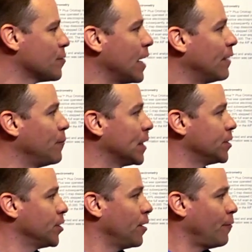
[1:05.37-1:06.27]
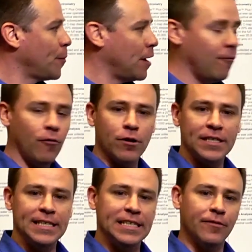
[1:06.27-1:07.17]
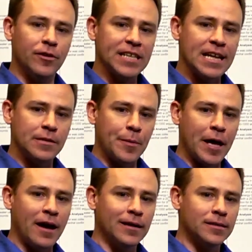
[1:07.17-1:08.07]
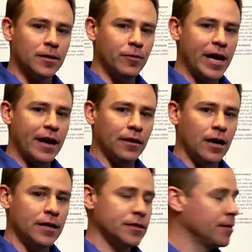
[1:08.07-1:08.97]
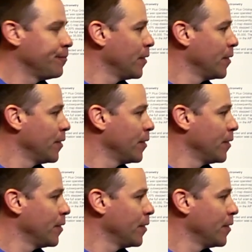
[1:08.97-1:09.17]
So we had a mixture of about 14 different antibiotics that we analyzed,